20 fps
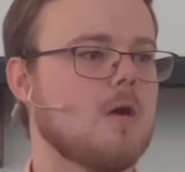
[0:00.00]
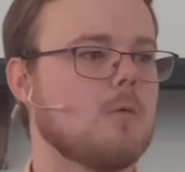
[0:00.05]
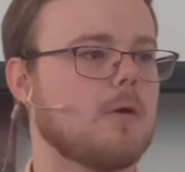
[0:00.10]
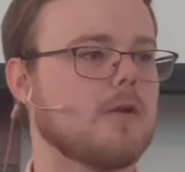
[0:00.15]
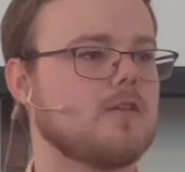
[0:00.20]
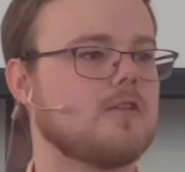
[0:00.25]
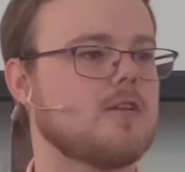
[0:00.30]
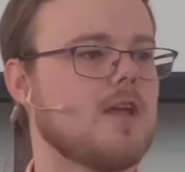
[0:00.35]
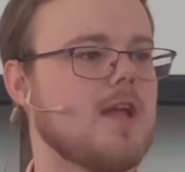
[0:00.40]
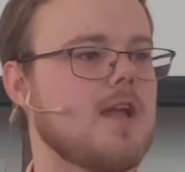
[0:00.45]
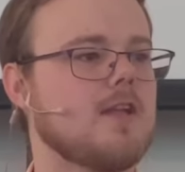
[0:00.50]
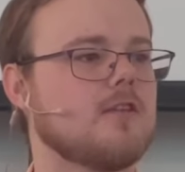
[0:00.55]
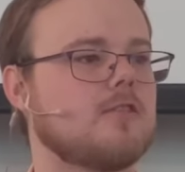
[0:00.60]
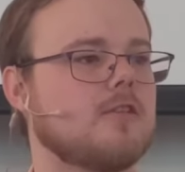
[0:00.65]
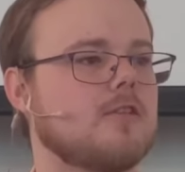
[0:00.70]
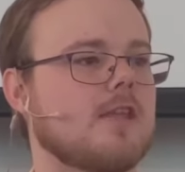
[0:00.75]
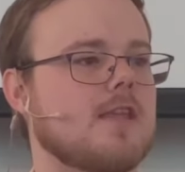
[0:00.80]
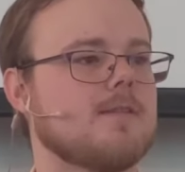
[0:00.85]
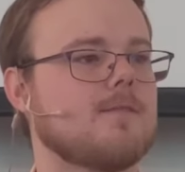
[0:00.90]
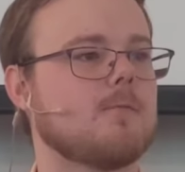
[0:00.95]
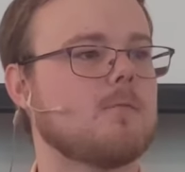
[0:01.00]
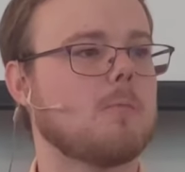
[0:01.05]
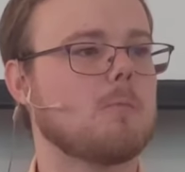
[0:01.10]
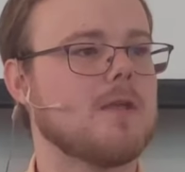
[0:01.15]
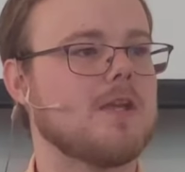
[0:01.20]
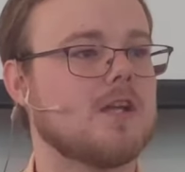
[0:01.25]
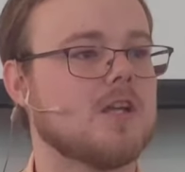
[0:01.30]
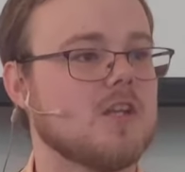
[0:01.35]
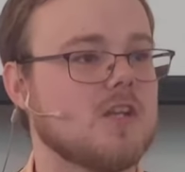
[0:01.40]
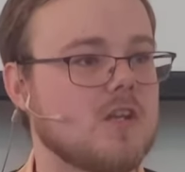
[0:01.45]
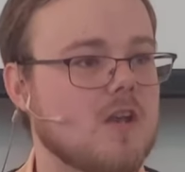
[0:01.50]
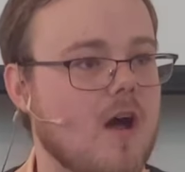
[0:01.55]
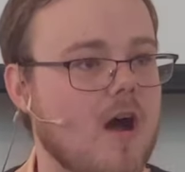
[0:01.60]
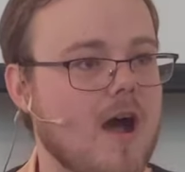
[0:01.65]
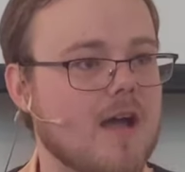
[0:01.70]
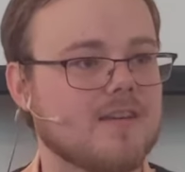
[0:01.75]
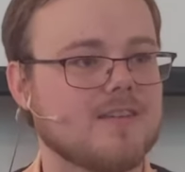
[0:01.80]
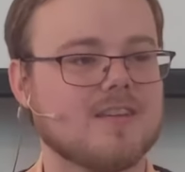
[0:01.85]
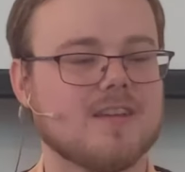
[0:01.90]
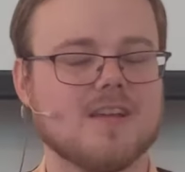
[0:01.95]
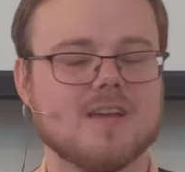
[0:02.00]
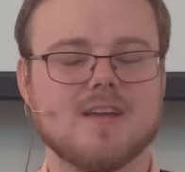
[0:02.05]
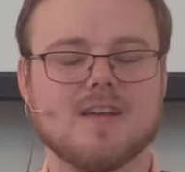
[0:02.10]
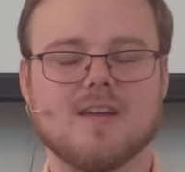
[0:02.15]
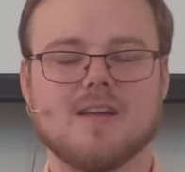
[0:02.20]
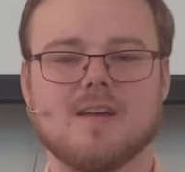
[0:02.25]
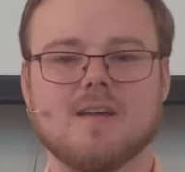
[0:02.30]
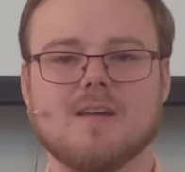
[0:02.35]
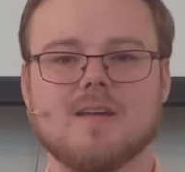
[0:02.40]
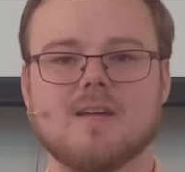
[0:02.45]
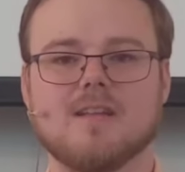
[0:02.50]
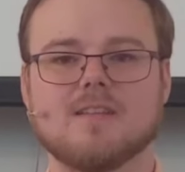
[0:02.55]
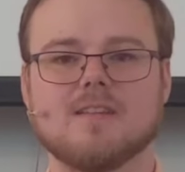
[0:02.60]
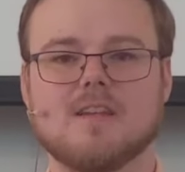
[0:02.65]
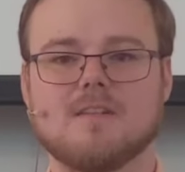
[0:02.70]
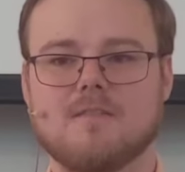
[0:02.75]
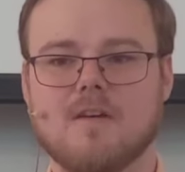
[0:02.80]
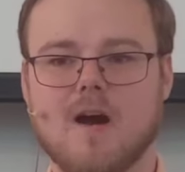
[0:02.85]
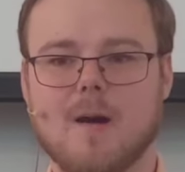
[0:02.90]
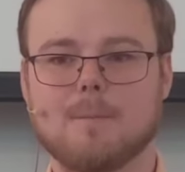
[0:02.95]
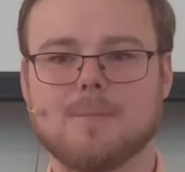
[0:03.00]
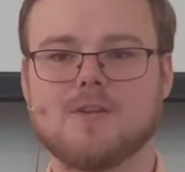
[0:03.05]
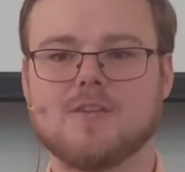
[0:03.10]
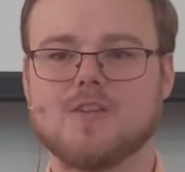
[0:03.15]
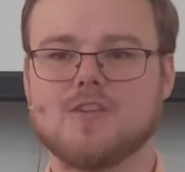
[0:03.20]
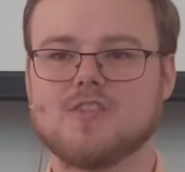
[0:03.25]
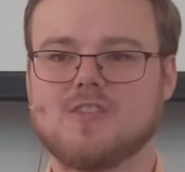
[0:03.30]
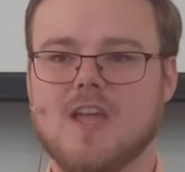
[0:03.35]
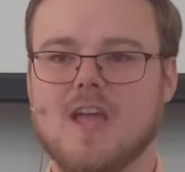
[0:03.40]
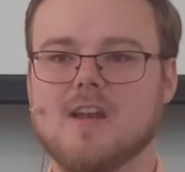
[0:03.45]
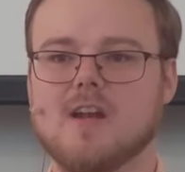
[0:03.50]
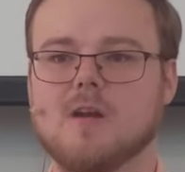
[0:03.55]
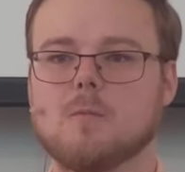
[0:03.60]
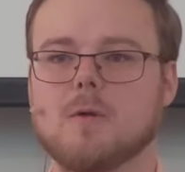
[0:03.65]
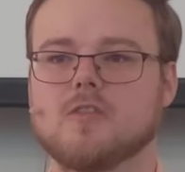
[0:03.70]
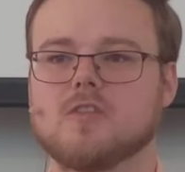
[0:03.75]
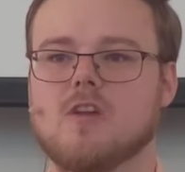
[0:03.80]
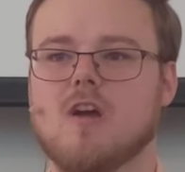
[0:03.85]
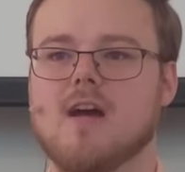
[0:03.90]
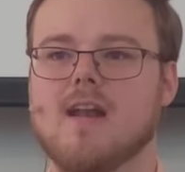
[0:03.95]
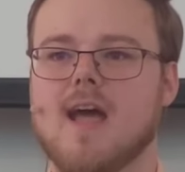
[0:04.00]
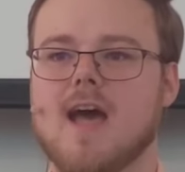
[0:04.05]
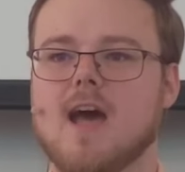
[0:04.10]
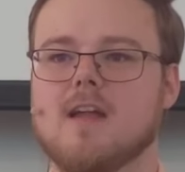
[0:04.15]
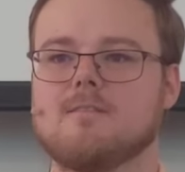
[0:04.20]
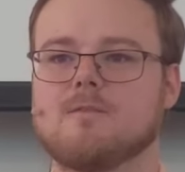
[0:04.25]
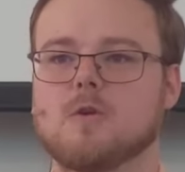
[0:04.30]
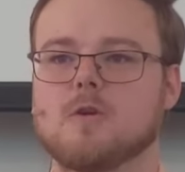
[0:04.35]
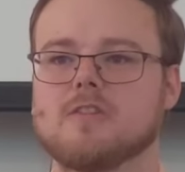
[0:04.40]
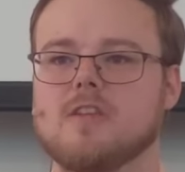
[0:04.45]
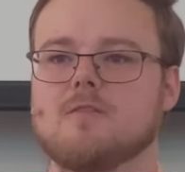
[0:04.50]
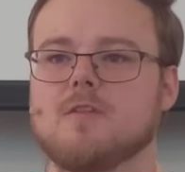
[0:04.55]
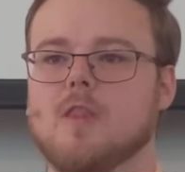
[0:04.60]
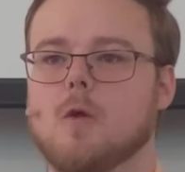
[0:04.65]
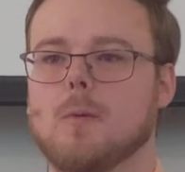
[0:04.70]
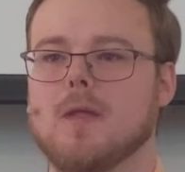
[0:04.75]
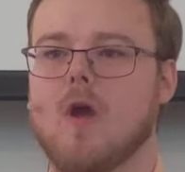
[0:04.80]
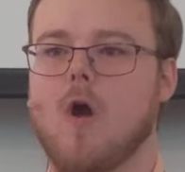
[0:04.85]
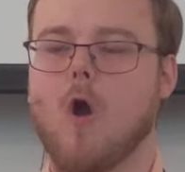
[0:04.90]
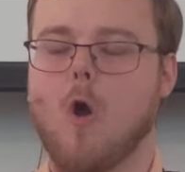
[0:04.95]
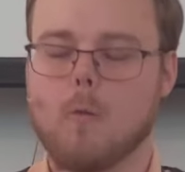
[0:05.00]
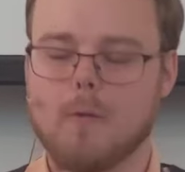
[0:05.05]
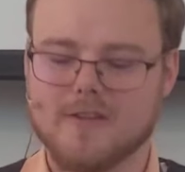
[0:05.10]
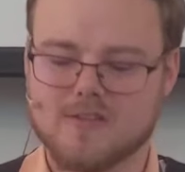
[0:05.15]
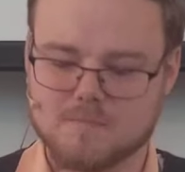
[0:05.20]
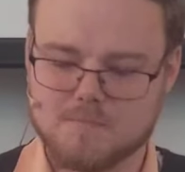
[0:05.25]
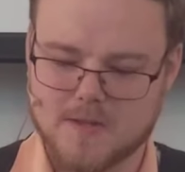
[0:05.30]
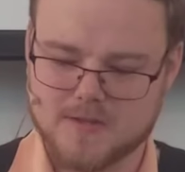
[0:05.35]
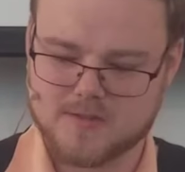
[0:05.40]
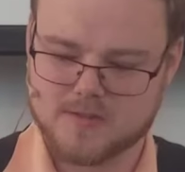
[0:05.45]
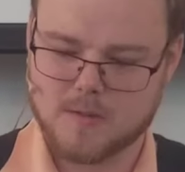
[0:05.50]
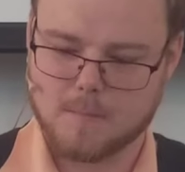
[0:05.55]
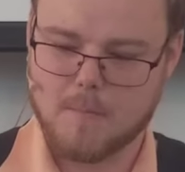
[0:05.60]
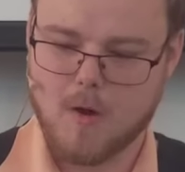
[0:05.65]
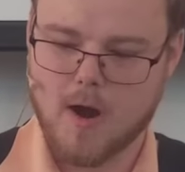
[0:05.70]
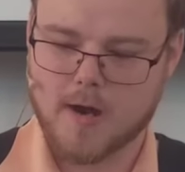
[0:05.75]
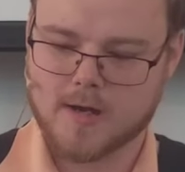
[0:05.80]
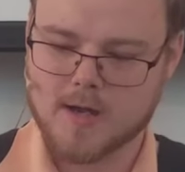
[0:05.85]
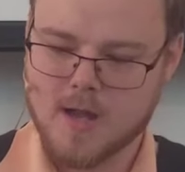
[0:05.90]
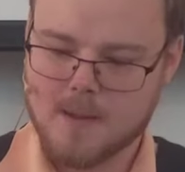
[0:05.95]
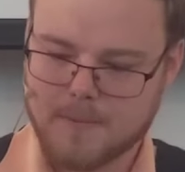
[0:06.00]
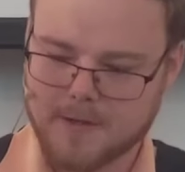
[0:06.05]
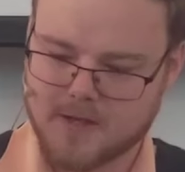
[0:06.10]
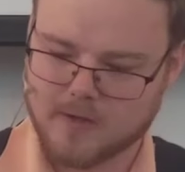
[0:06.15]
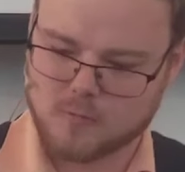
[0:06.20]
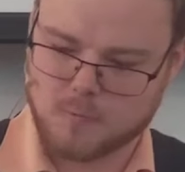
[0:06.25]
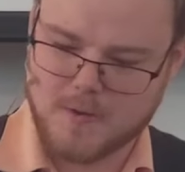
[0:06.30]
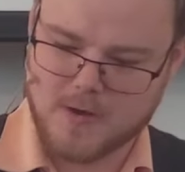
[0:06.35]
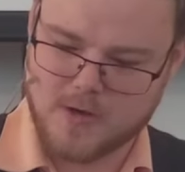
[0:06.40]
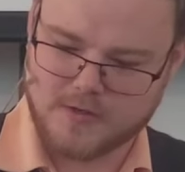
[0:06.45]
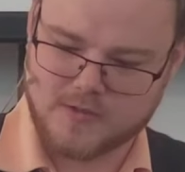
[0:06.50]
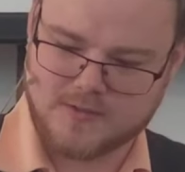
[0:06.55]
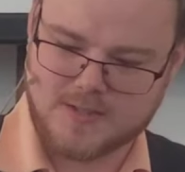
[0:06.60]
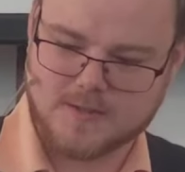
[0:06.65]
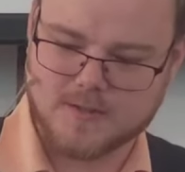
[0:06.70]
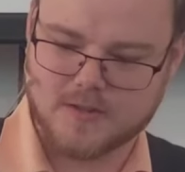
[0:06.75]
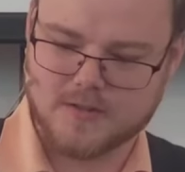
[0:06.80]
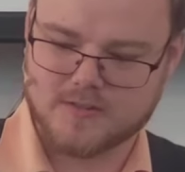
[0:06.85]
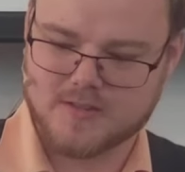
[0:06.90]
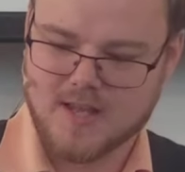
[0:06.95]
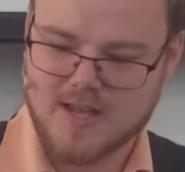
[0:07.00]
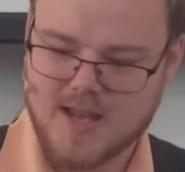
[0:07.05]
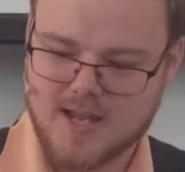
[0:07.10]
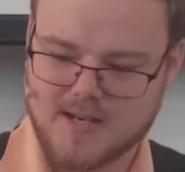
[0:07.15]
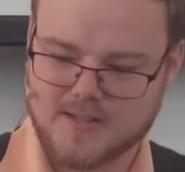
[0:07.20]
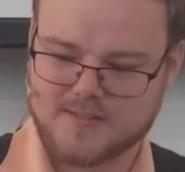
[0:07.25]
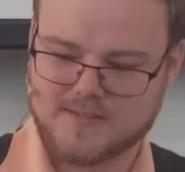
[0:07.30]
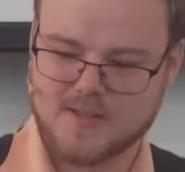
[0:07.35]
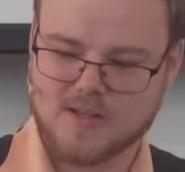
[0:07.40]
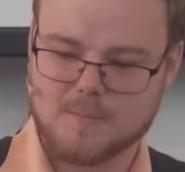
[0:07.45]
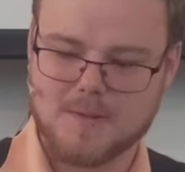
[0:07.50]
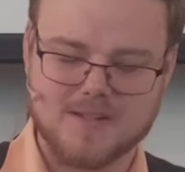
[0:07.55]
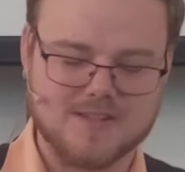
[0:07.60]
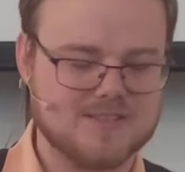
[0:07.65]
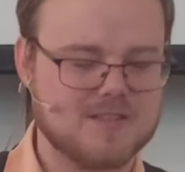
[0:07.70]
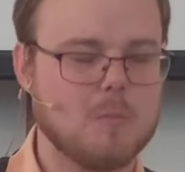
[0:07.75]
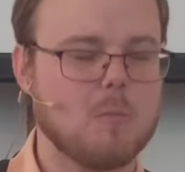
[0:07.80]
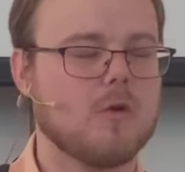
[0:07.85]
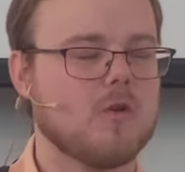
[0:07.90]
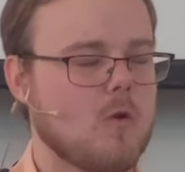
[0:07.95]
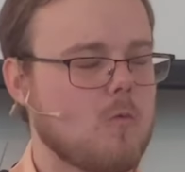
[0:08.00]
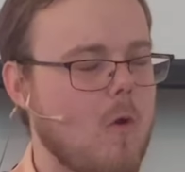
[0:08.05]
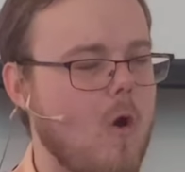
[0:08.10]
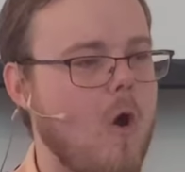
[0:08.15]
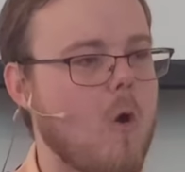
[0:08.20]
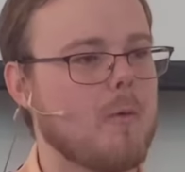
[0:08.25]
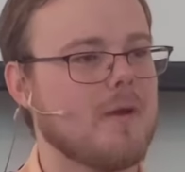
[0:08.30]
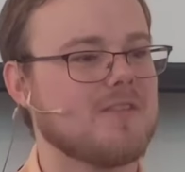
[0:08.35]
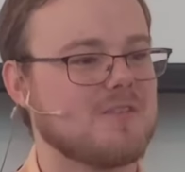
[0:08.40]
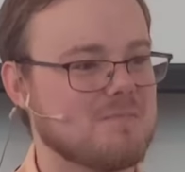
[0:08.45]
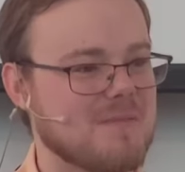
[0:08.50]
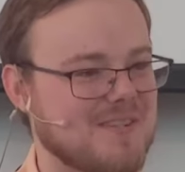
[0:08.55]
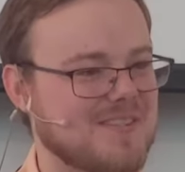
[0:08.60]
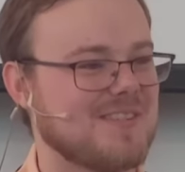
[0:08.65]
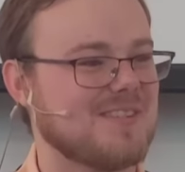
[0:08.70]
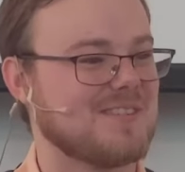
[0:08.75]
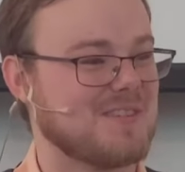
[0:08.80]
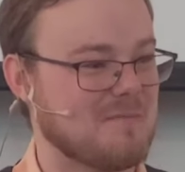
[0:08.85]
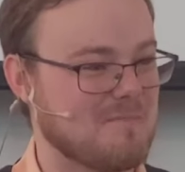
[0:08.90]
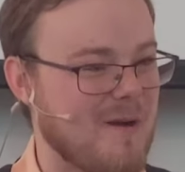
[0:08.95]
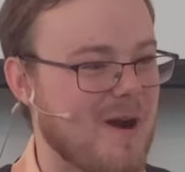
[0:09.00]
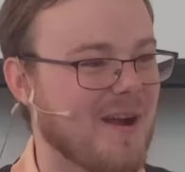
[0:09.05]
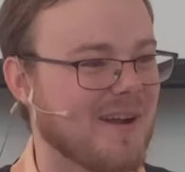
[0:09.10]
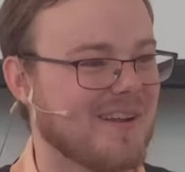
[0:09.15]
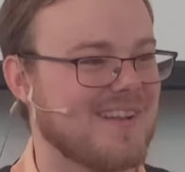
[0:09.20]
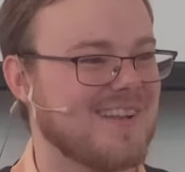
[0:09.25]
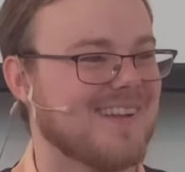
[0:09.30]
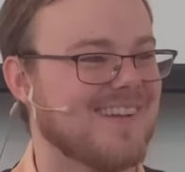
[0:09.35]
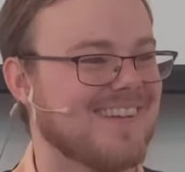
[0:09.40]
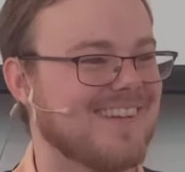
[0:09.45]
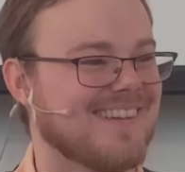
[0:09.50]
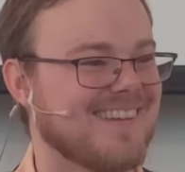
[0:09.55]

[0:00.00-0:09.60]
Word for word: What changed is even when we could not live up to the standard in which God had for us, even though we always miss the mark because we are sinners, and a sinner means someone who always misses the mark.